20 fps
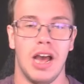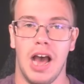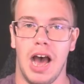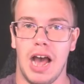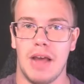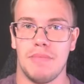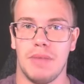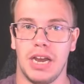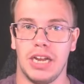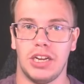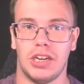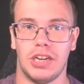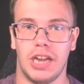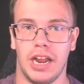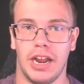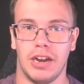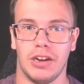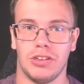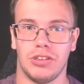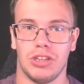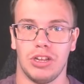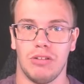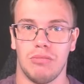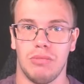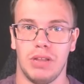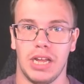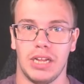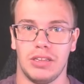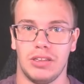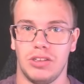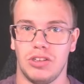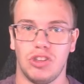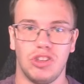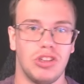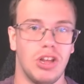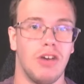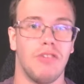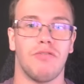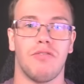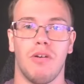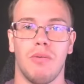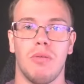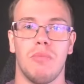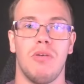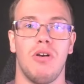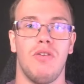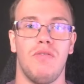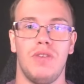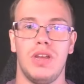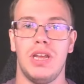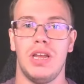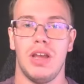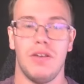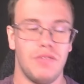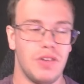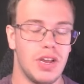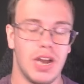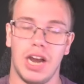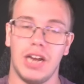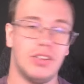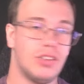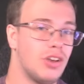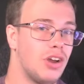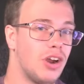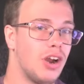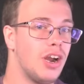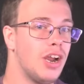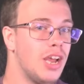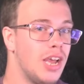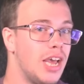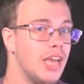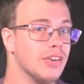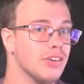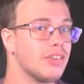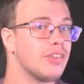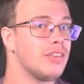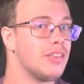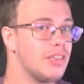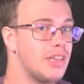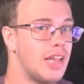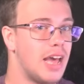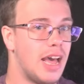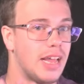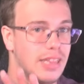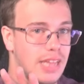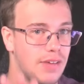I might share some like stuff from the movie if you guys are interested in that.